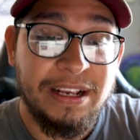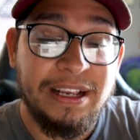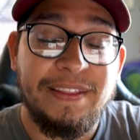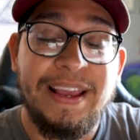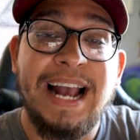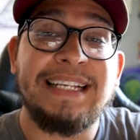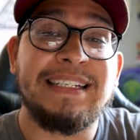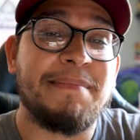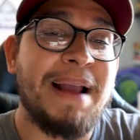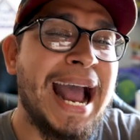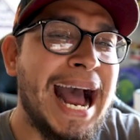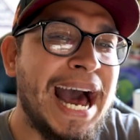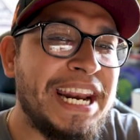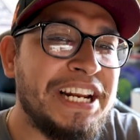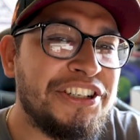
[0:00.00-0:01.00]
They asked him,
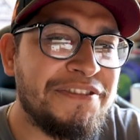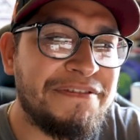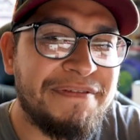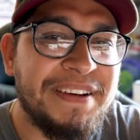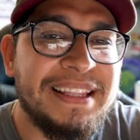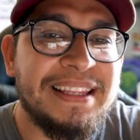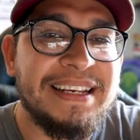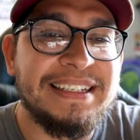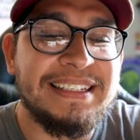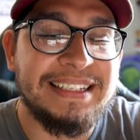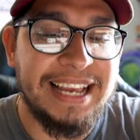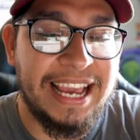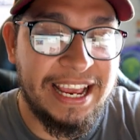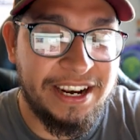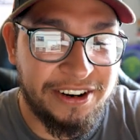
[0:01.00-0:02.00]
how did you fit this
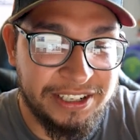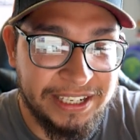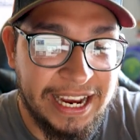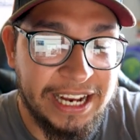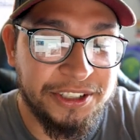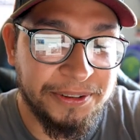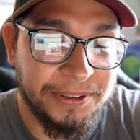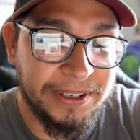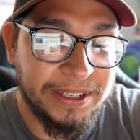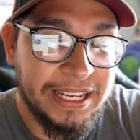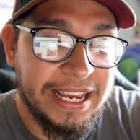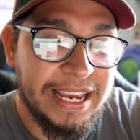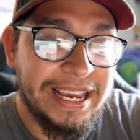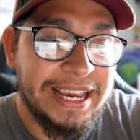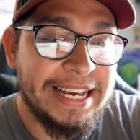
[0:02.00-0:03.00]
in your schedule?
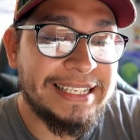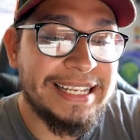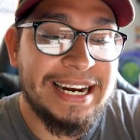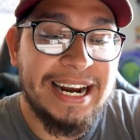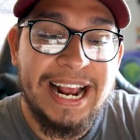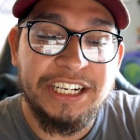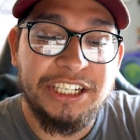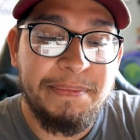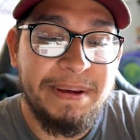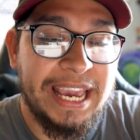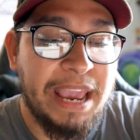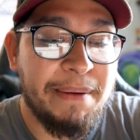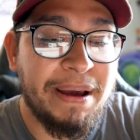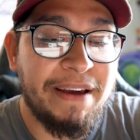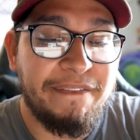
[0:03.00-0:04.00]
He said, it actually
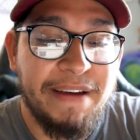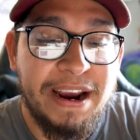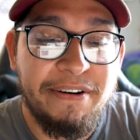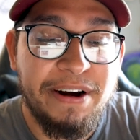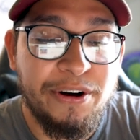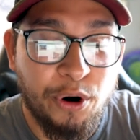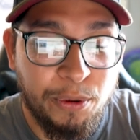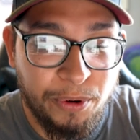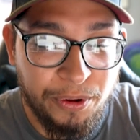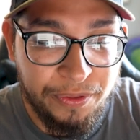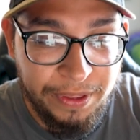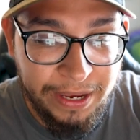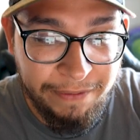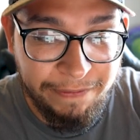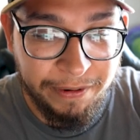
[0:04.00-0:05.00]
became a very normal
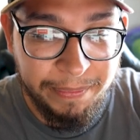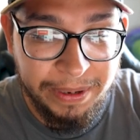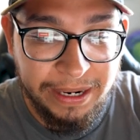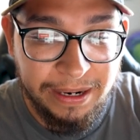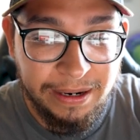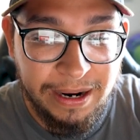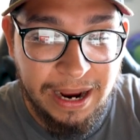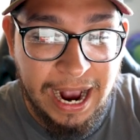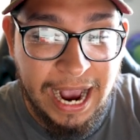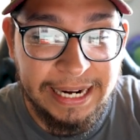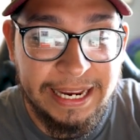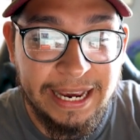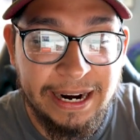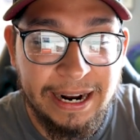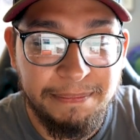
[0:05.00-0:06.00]
thing for me.
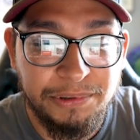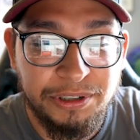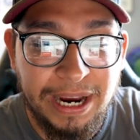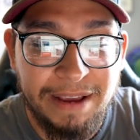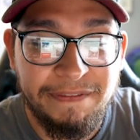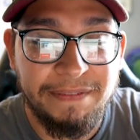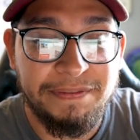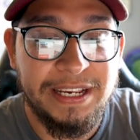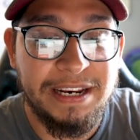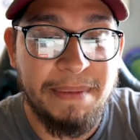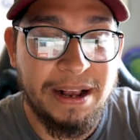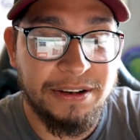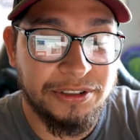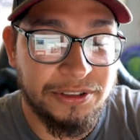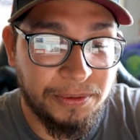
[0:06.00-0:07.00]
I'd get up, drive 15
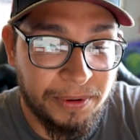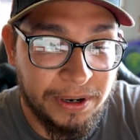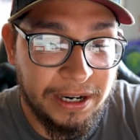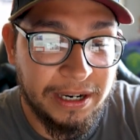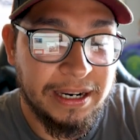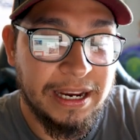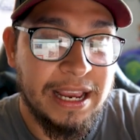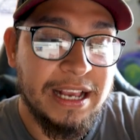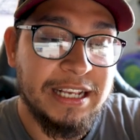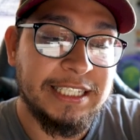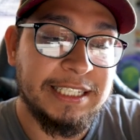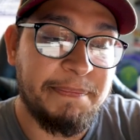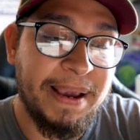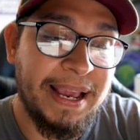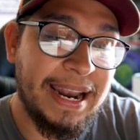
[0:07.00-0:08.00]
miles to work,
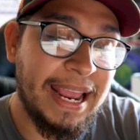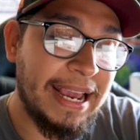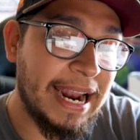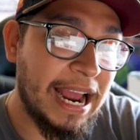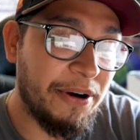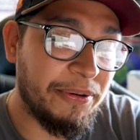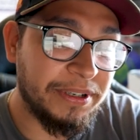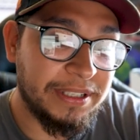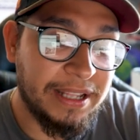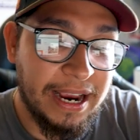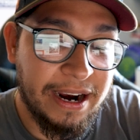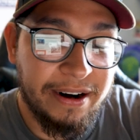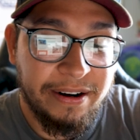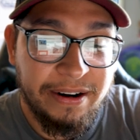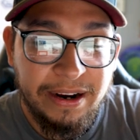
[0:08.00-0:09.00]
spend 8 hours
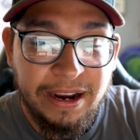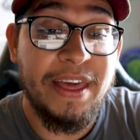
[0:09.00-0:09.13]
there.